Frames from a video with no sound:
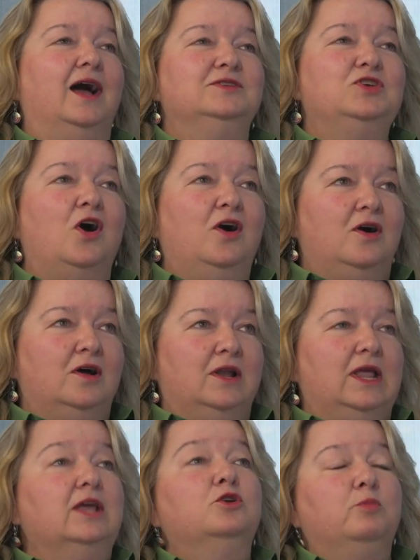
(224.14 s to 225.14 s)
I
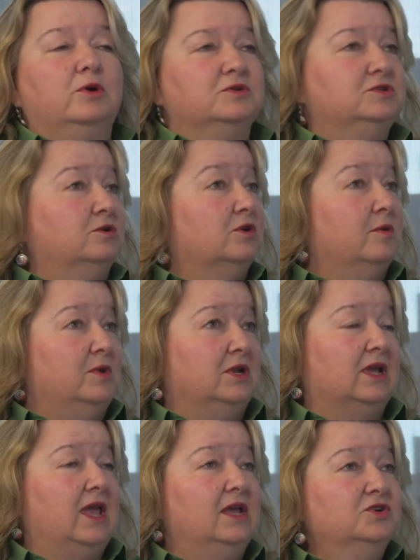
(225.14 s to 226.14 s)
taught interpersonal
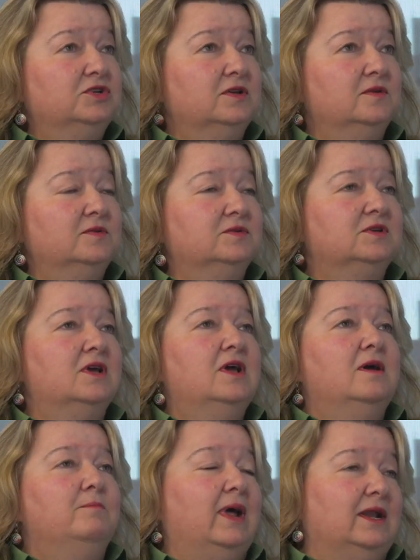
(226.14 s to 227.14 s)
communications,
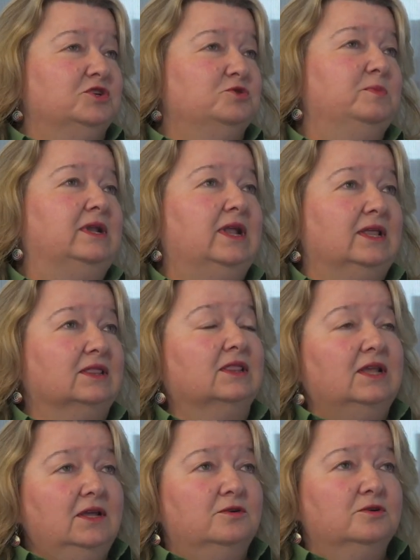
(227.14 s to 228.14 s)
management
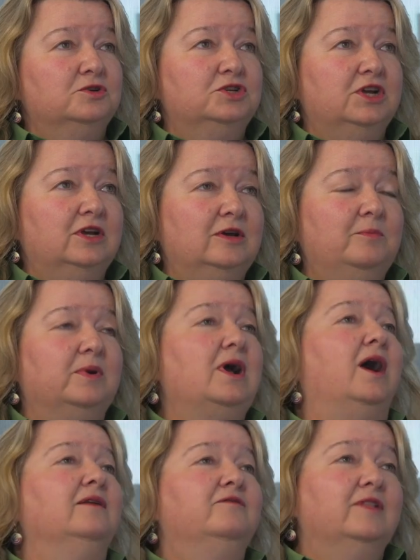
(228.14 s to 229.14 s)
and leadership,
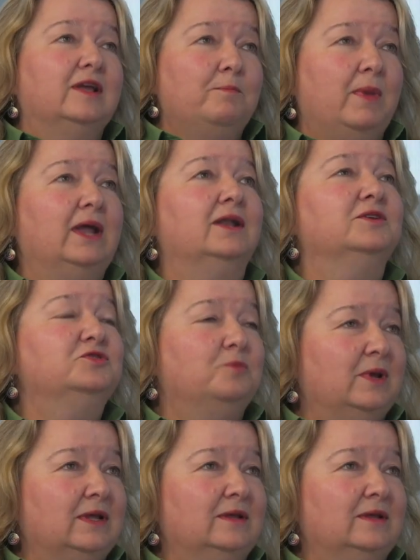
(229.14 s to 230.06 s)
conflict management.